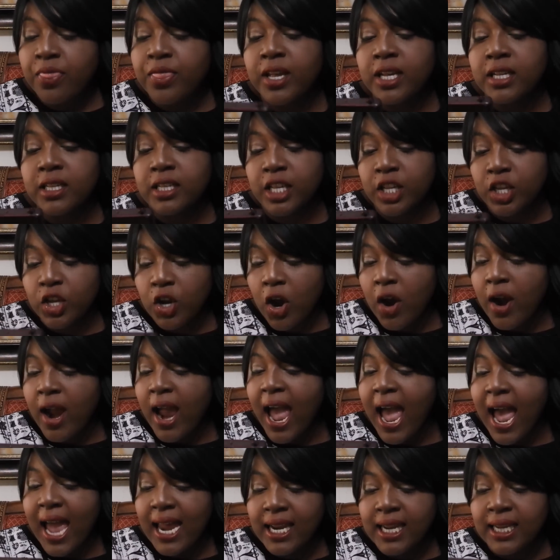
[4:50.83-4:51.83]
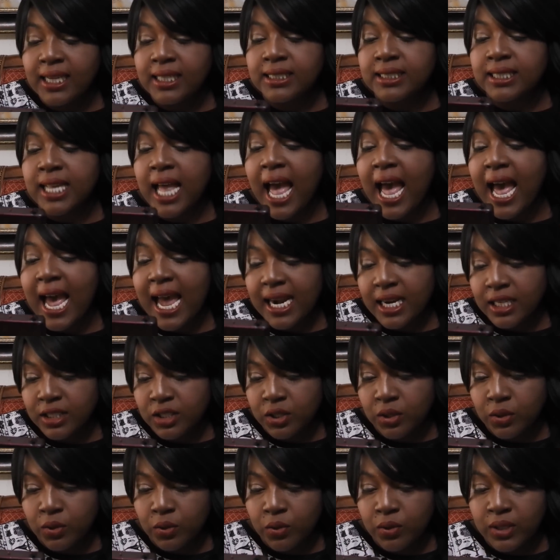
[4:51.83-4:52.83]
The DIOR ADDICT
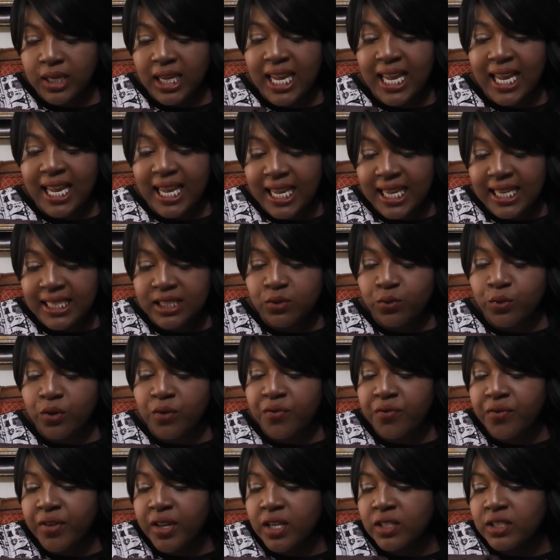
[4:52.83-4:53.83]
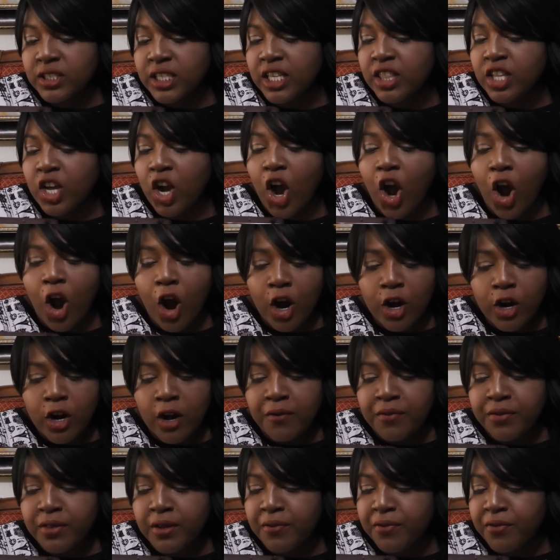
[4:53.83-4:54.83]
attitude is revealed in the heart
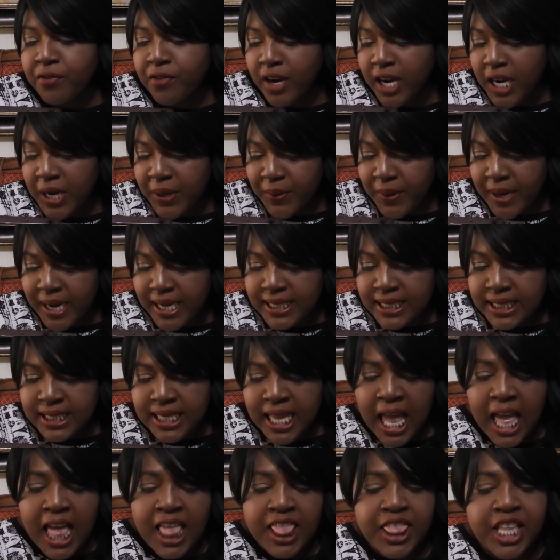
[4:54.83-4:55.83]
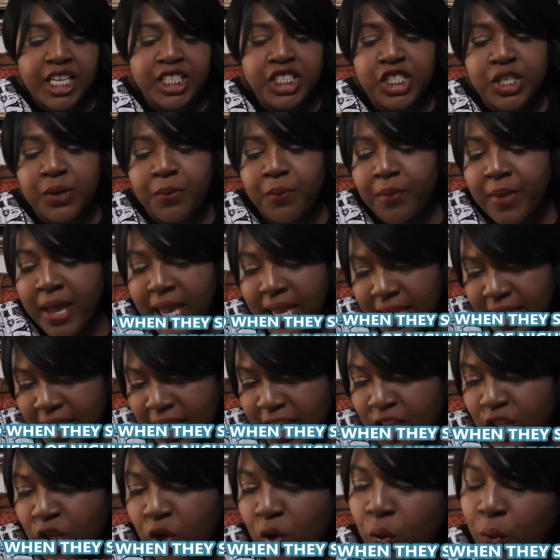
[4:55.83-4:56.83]
of the fragrance, the
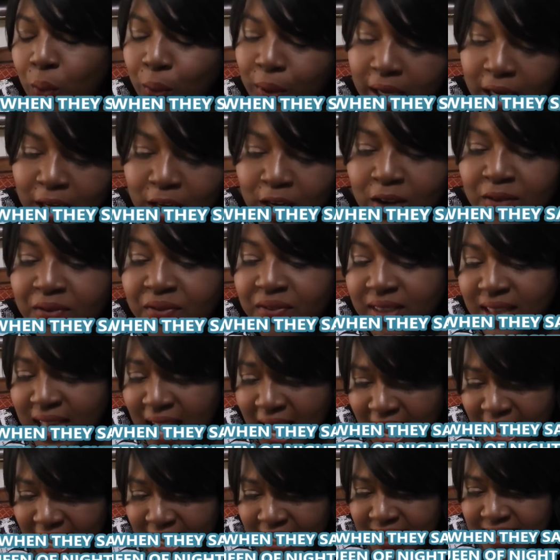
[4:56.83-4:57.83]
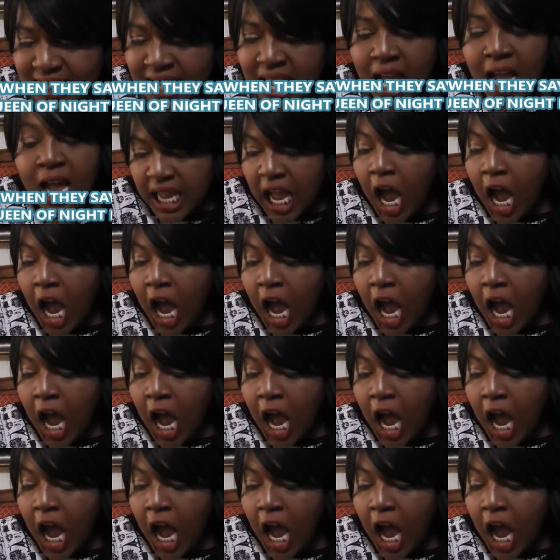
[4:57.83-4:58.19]
Jamaican queen of night.